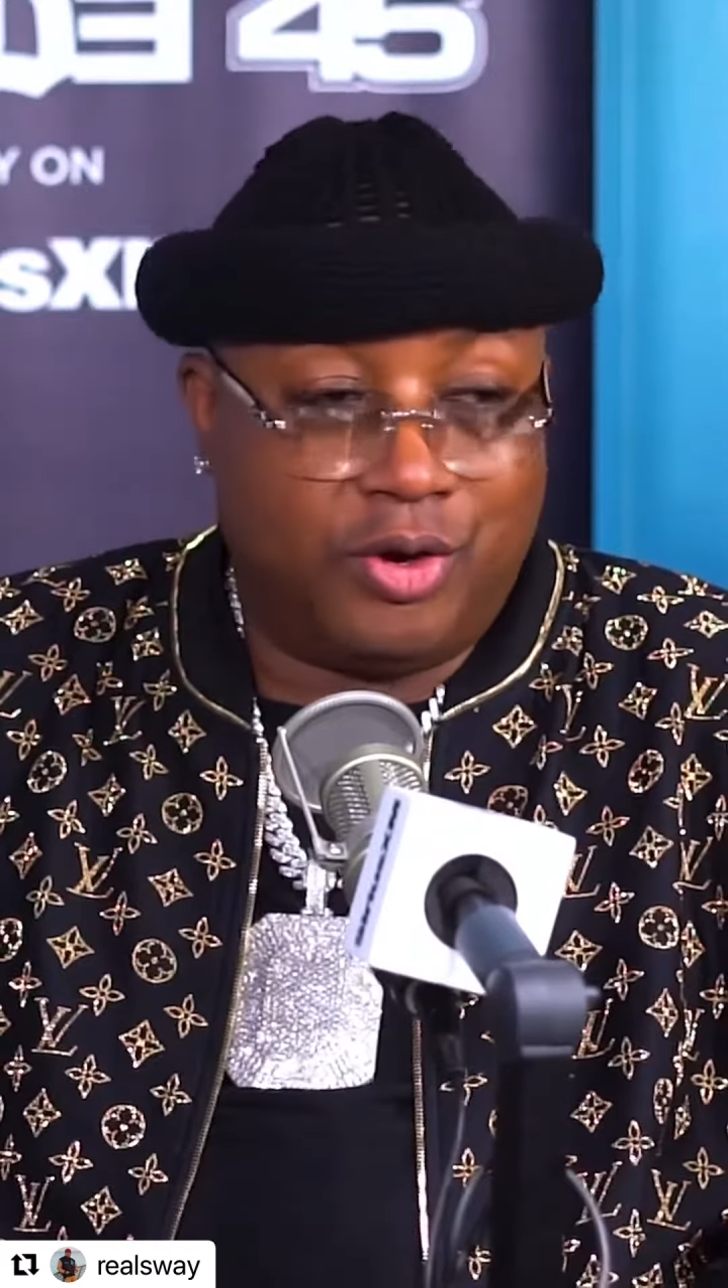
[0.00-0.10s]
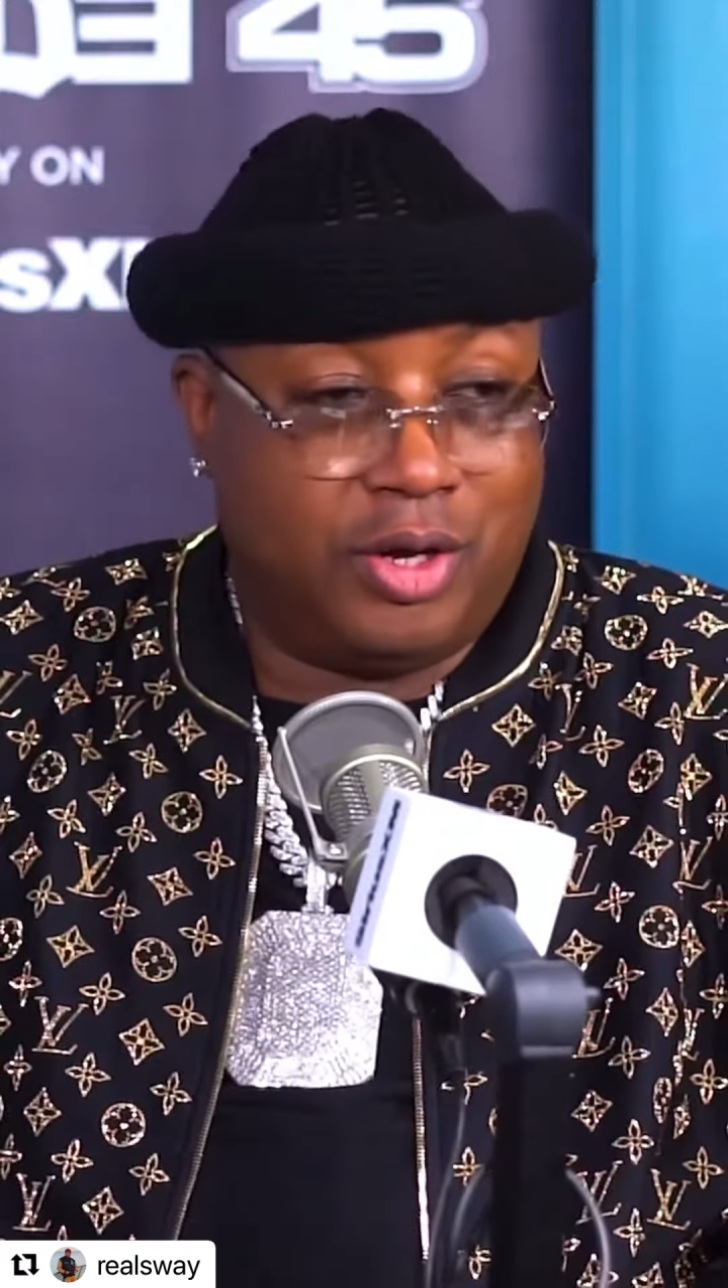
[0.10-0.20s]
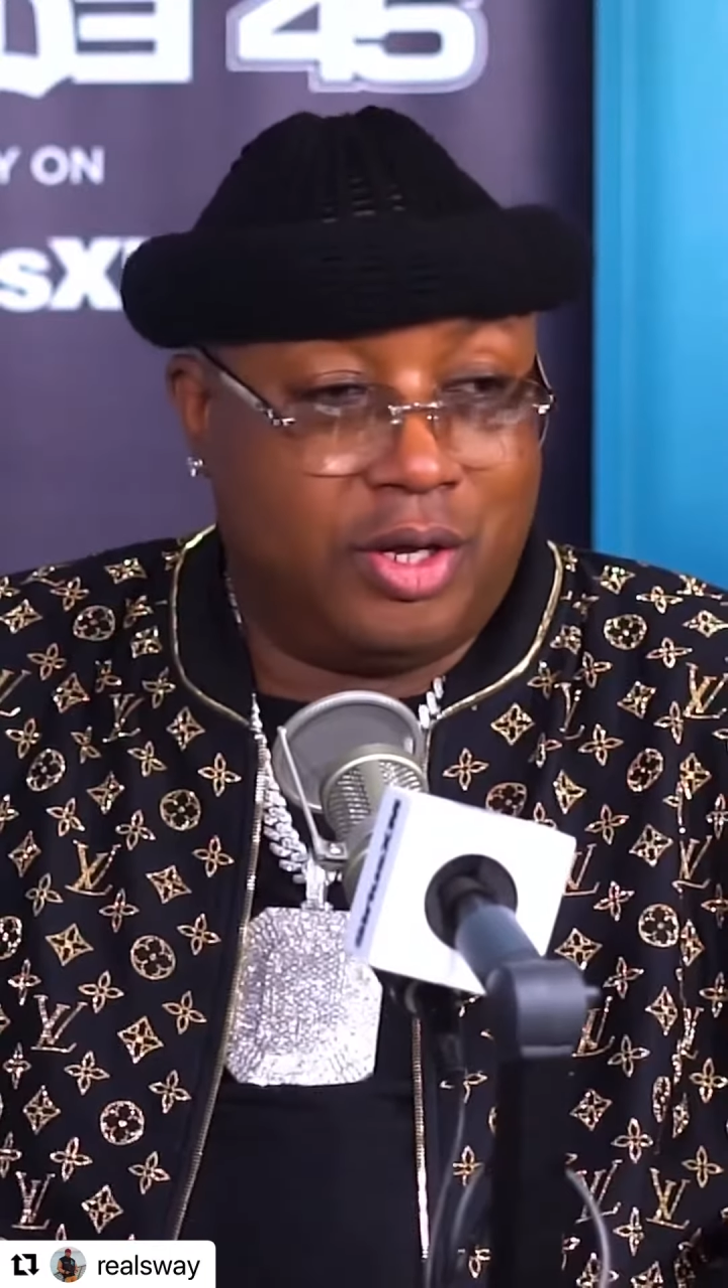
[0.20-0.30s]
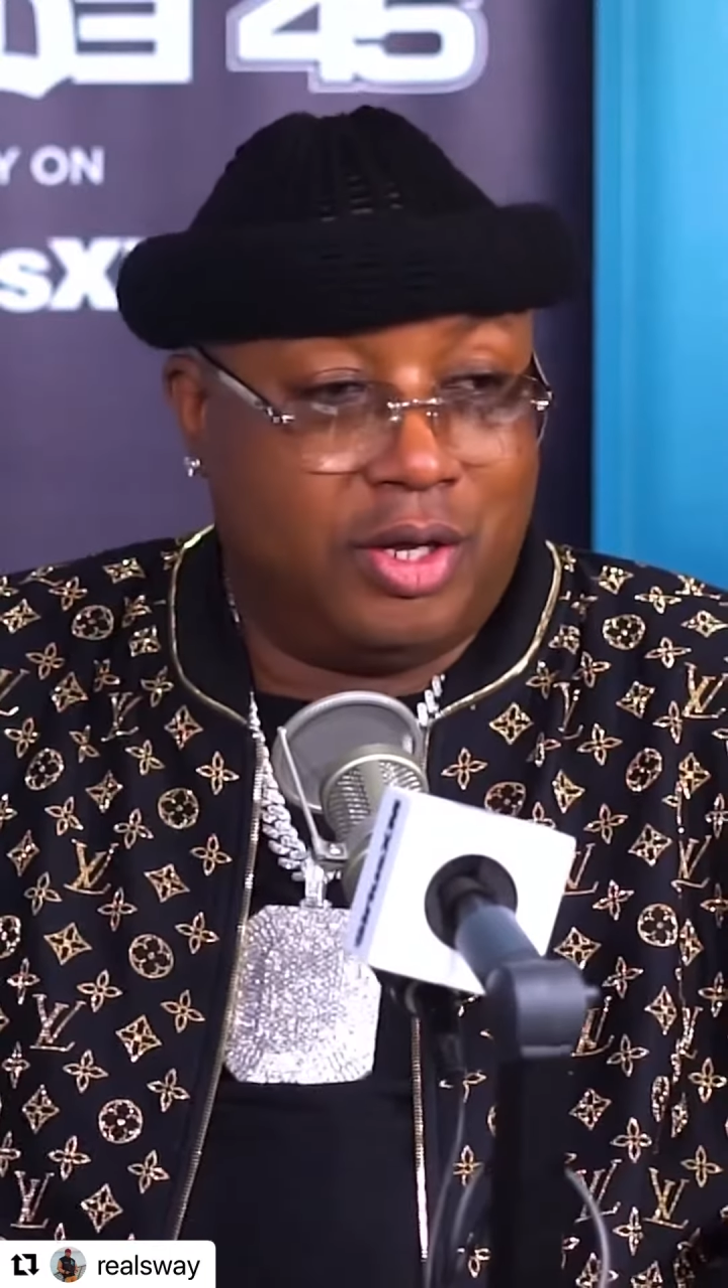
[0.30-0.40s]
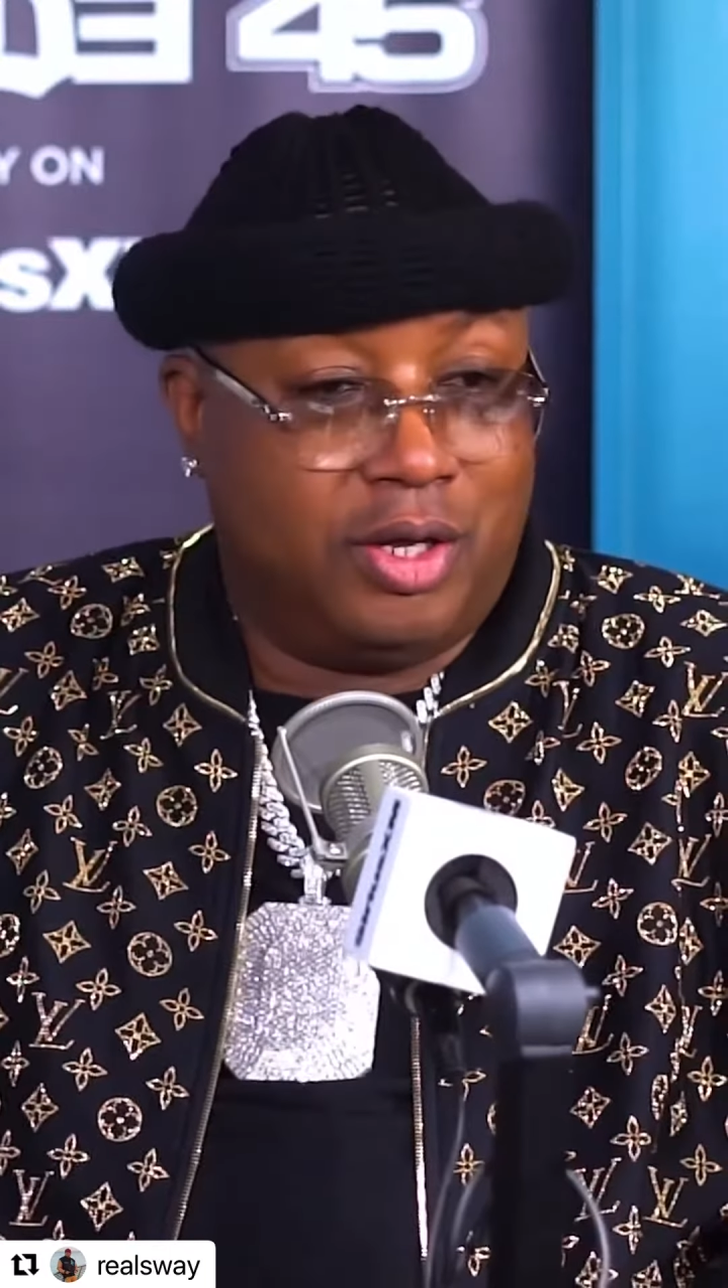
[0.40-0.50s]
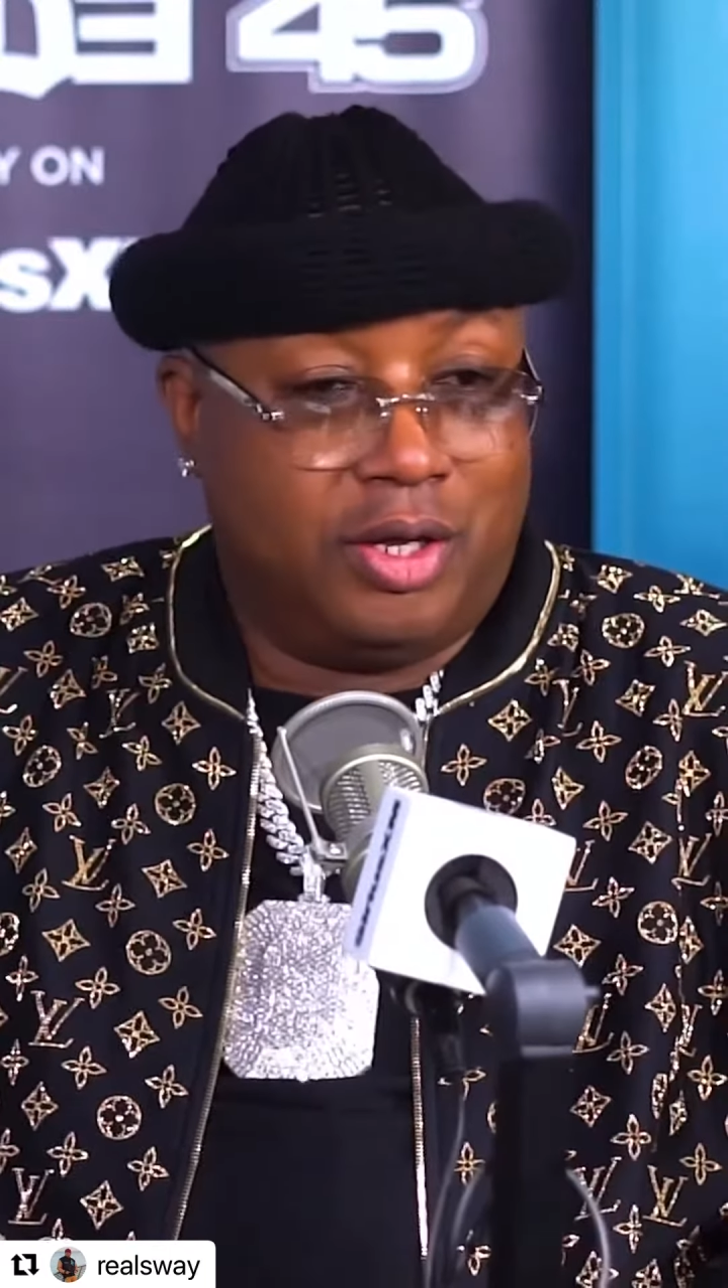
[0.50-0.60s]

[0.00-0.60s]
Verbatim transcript: Mm-hmm.